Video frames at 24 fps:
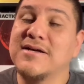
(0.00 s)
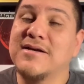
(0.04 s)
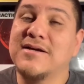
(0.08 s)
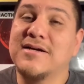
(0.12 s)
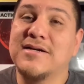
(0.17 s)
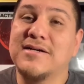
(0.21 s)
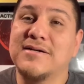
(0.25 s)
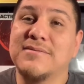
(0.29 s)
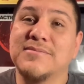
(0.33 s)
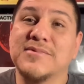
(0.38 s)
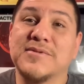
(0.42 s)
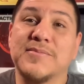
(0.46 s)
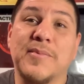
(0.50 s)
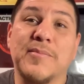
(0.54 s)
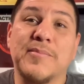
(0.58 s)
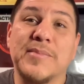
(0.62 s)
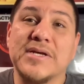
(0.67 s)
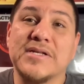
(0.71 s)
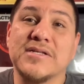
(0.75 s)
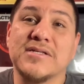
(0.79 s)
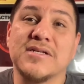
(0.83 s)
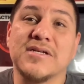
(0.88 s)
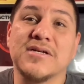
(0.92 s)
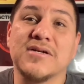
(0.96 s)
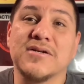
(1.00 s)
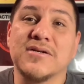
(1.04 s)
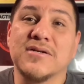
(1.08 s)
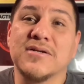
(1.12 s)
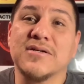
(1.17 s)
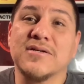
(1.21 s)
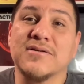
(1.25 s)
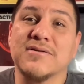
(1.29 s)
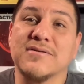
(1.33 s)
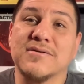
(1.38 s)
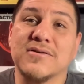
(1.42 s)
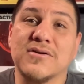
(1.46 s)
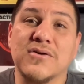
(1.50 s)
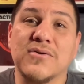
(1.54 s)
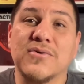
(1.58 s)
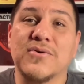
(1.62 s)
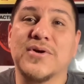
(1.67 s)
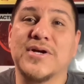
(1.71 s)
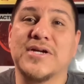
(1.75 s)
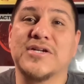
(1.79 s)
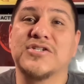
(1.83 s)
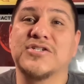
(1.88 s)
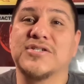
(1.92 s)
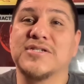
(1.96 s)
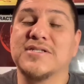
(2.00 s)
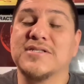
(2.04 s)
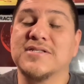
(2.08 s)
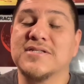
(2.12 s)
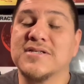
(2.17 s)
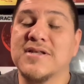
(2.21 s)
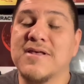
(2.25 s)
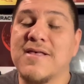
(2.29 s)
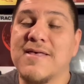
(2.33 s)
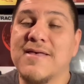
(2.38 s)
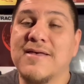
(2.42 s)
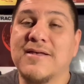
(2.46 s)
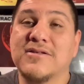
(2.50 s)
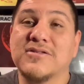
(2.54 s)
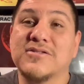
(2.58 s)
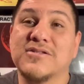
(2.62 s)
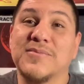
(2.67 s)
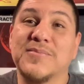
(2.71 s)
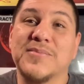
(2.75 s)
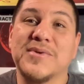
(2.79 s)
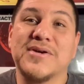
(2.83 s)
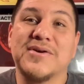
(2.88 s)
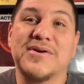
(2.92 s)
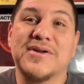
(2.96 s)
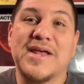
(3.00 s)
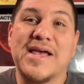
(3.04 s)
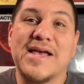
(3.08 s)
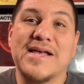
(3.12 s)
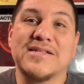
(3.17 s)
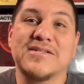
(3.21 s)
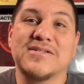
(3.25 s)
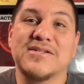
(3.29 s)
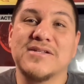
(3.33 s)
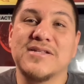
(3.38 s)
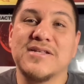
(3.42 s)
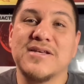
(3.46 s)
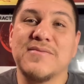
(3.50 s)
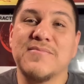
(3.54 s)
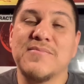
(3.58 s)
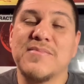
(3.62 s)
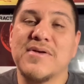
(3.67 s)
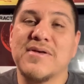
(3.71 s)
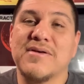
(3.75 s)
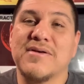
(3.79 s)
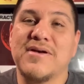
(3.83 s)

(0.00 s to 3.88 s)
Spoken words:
some amazing questions. So I'm here to answer them.